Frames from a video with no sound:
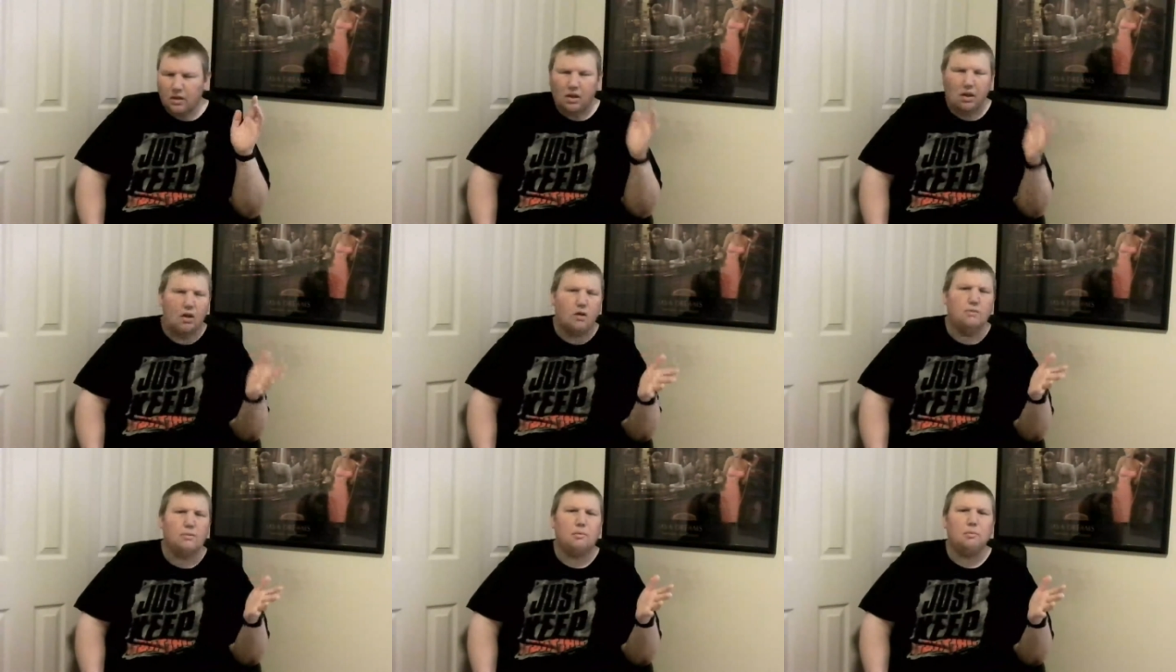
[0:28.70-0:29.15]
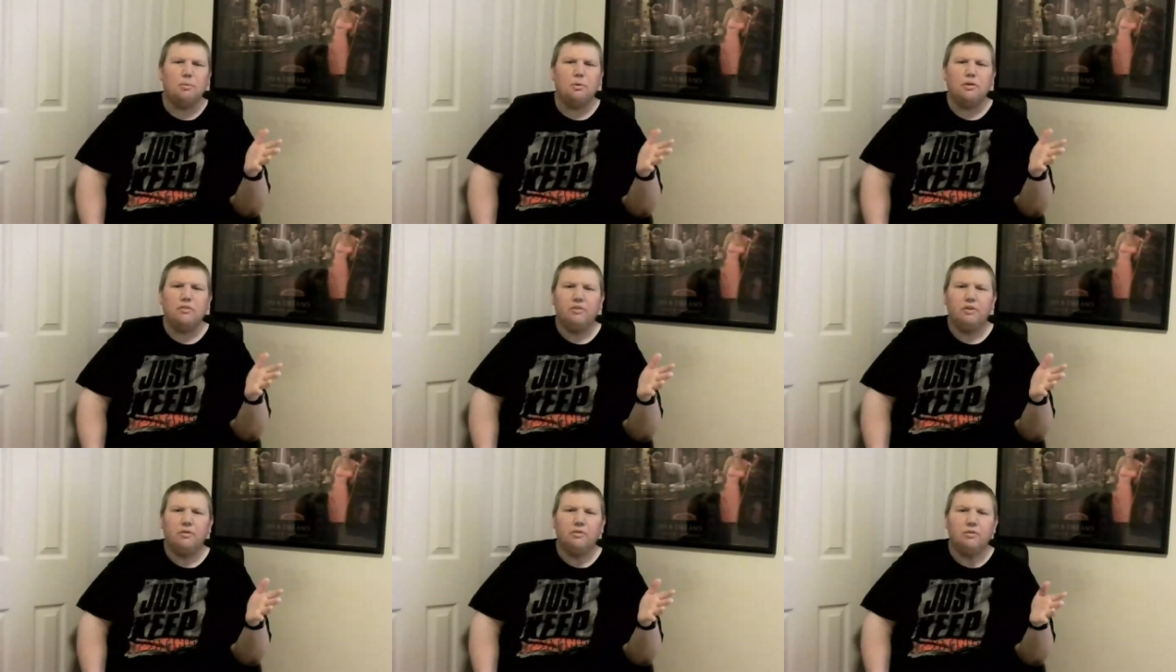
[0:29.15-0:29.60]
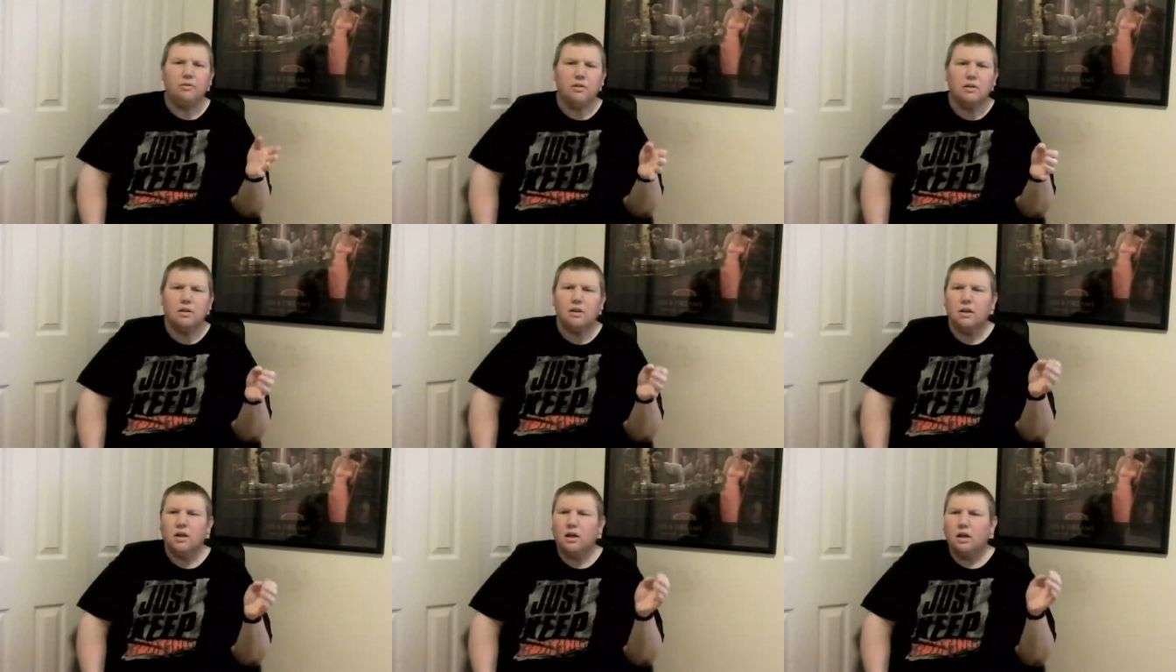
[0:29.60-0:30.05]
On my preview
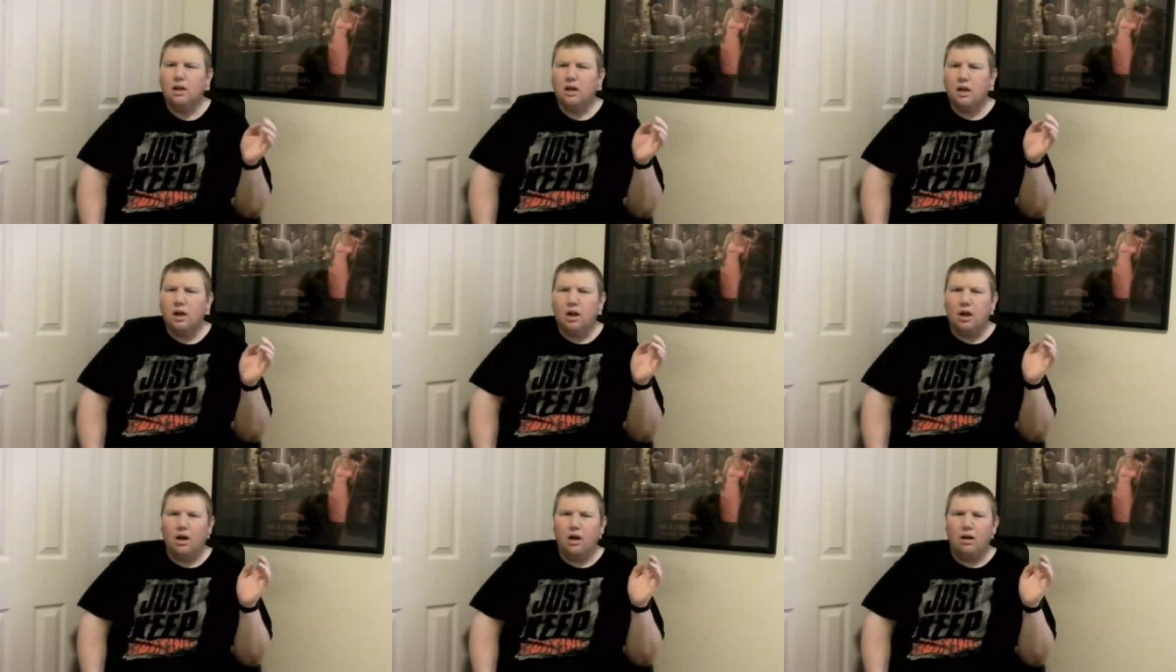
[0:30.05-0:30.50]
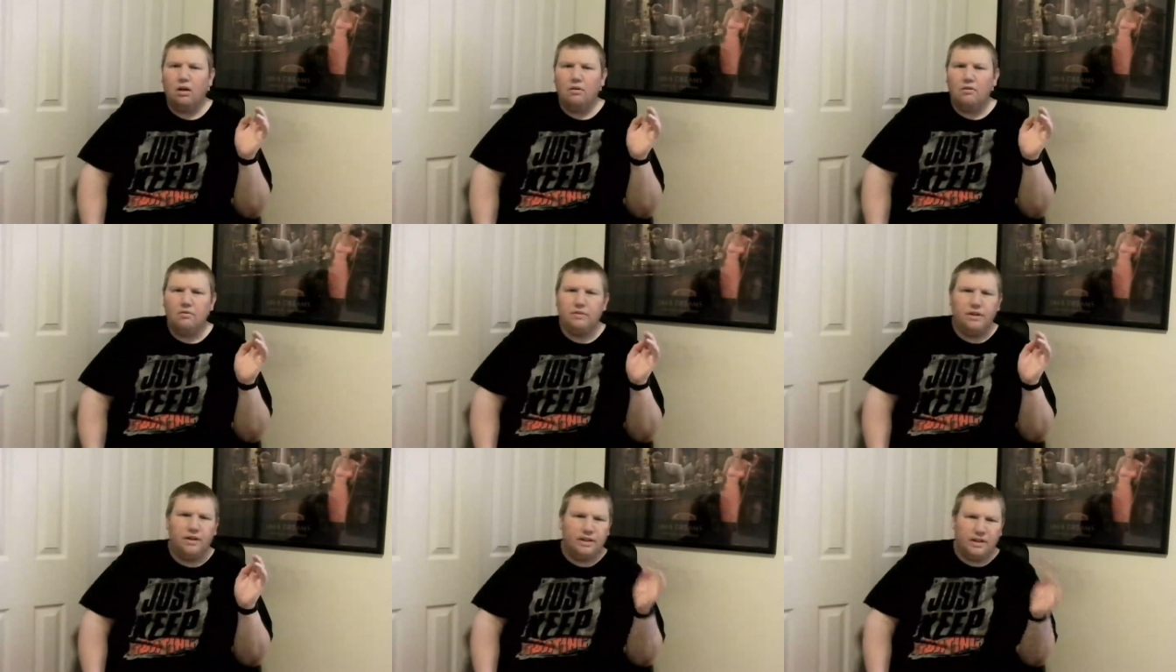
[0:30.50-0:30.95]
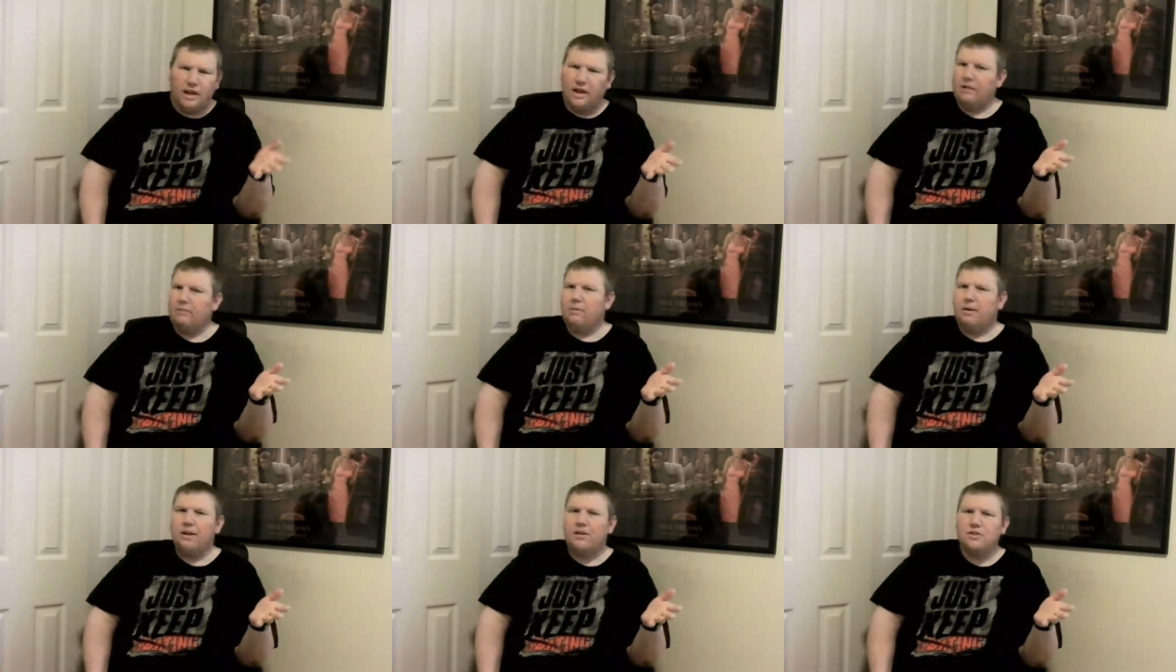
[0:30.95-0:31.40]
of the
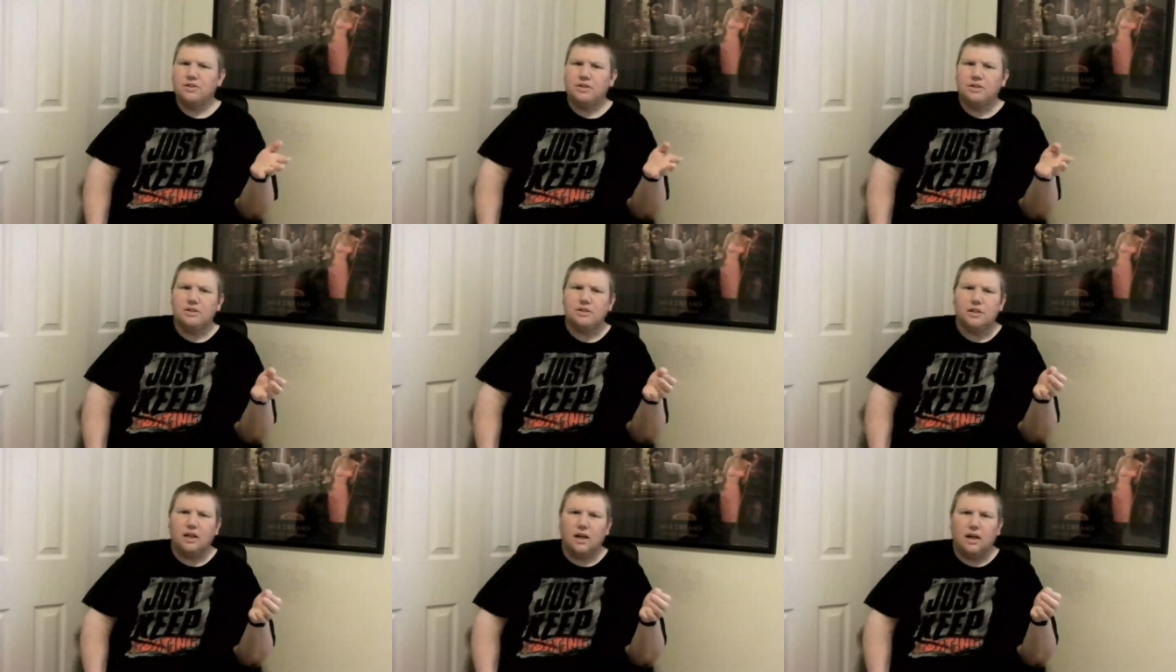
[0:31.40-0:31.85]
9 matches,